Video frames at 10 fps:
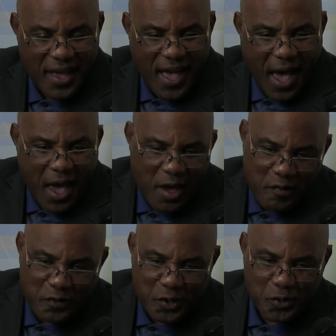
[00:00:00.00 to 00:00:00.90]
I
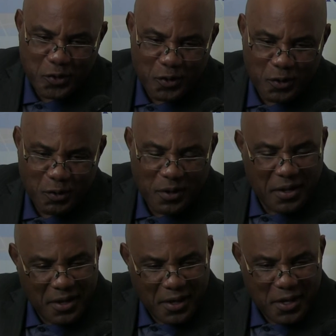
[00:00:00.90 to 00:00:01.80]
have to,
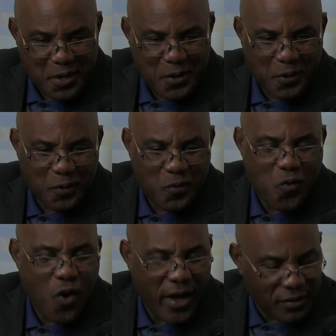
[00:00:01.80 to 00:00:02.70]

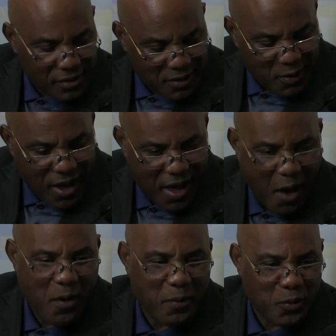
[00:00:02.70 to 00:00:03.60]
watch
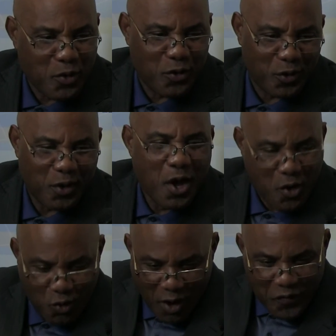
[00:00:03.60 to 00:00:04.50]
how I'm gonna
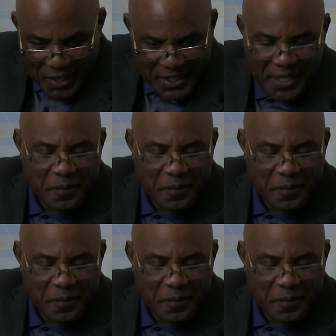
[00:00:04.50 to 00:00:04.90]
craft it,